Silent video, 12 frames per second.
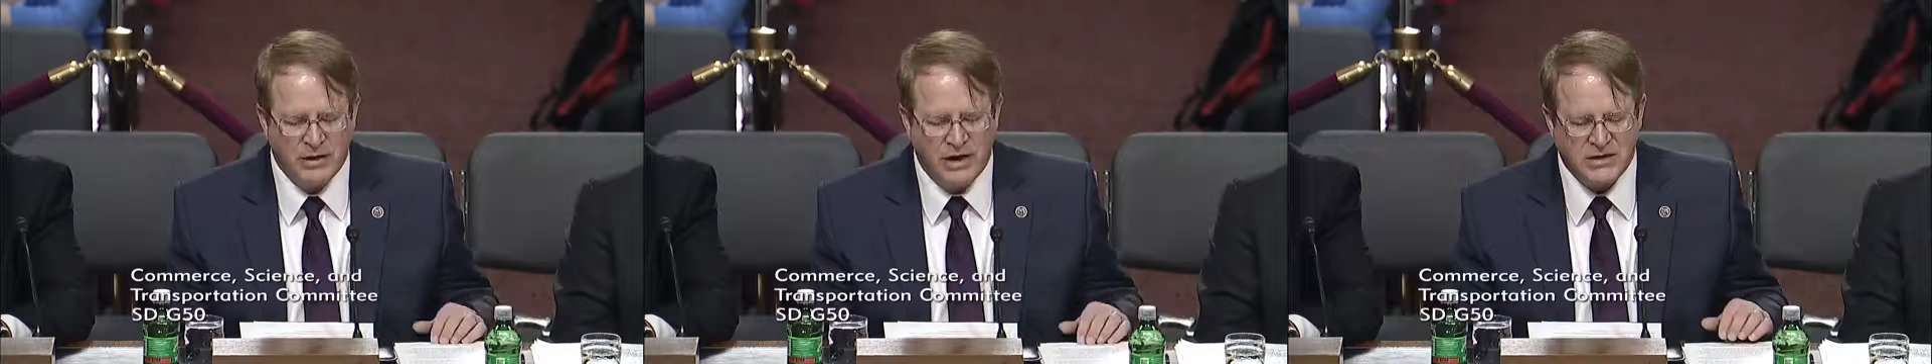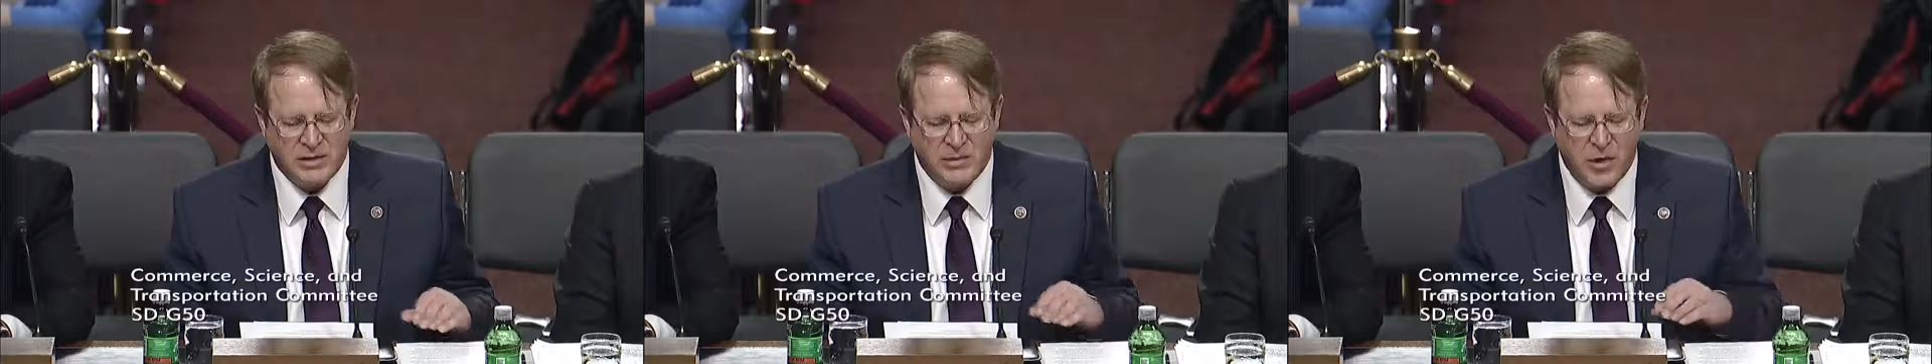
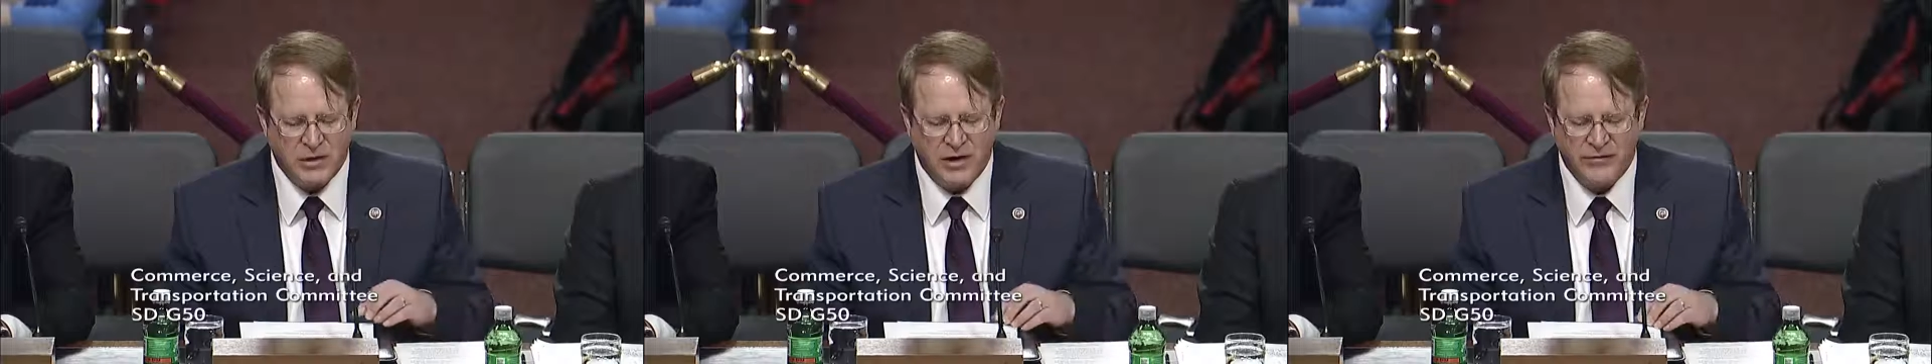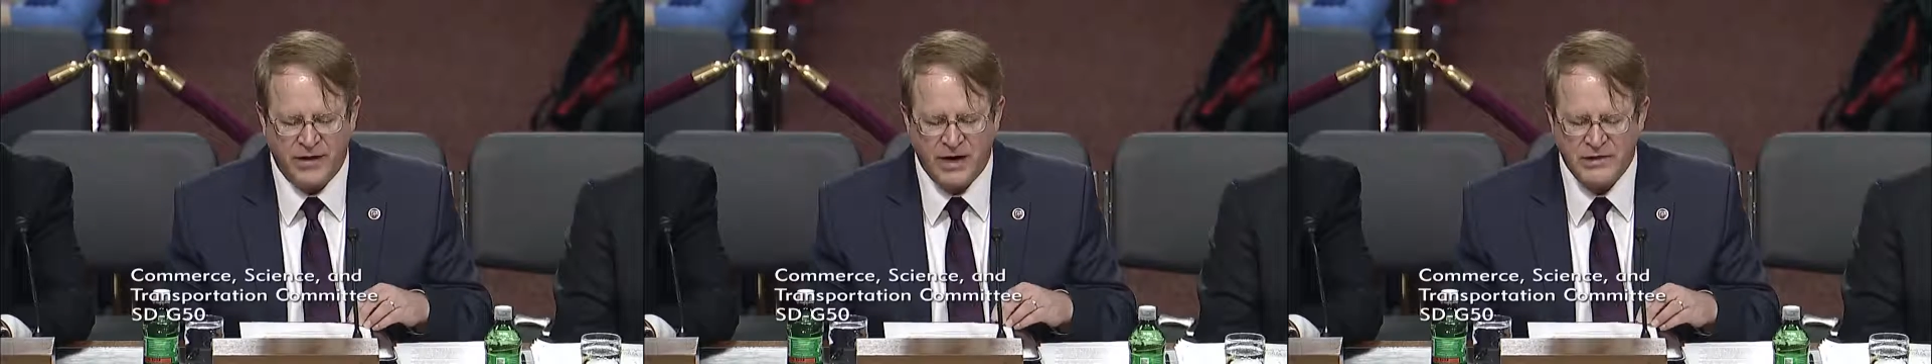It's a
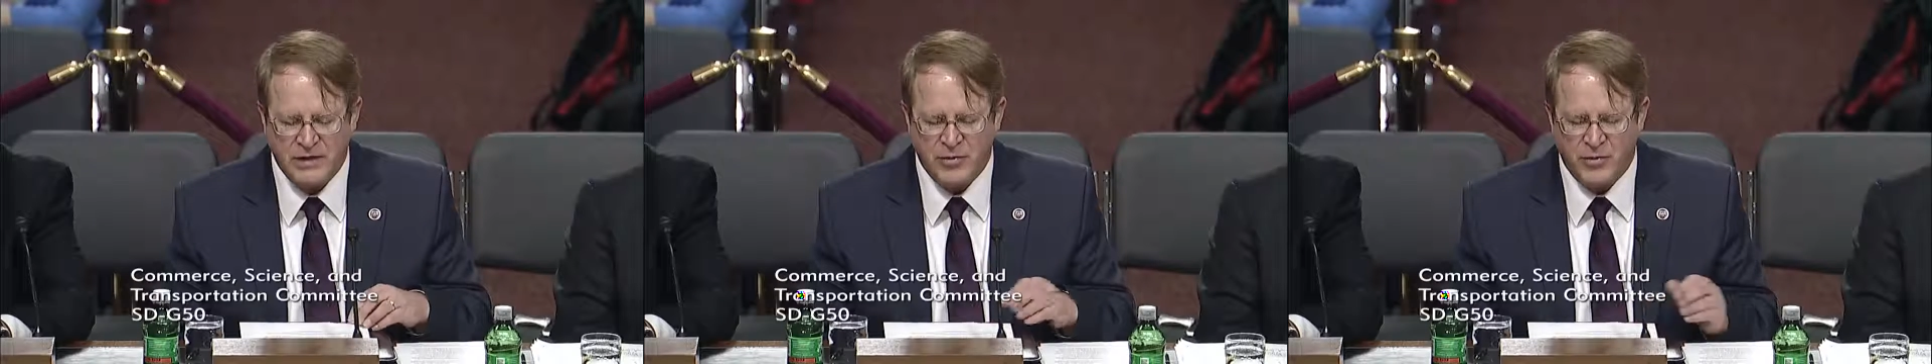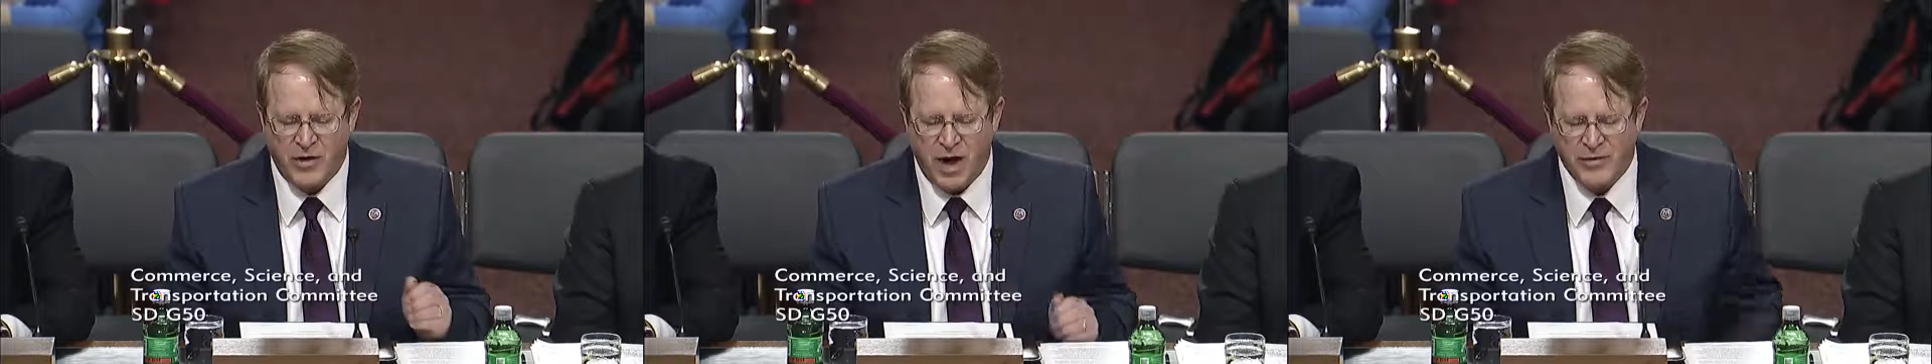
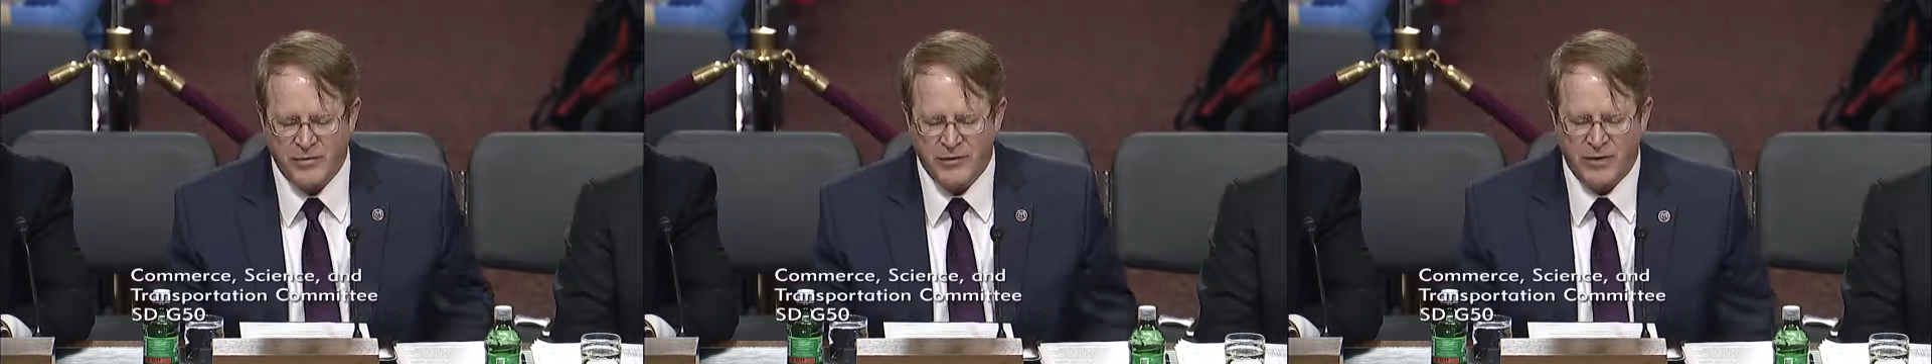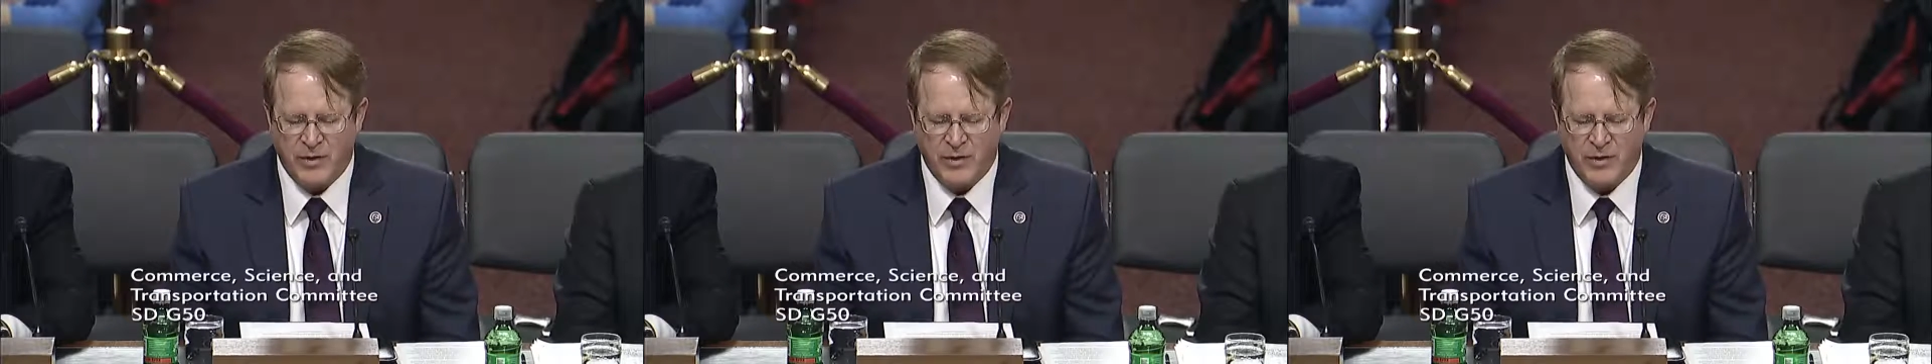multifaceted problem that